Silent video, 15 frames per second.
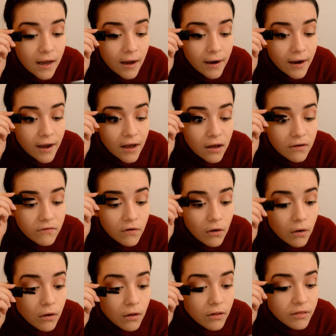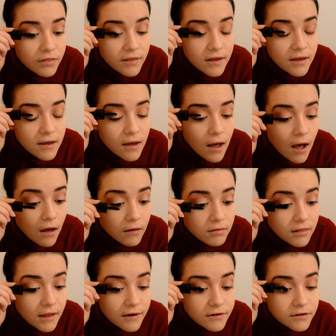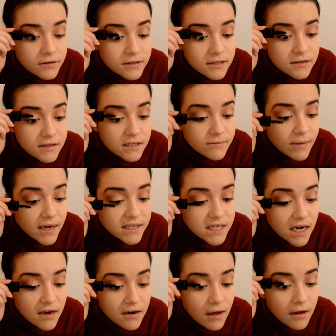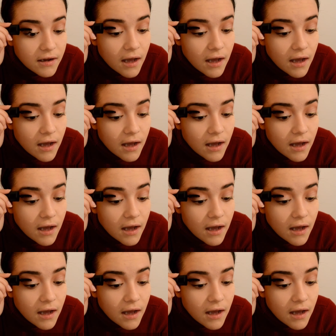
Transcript: I have all the Outlander series by Diana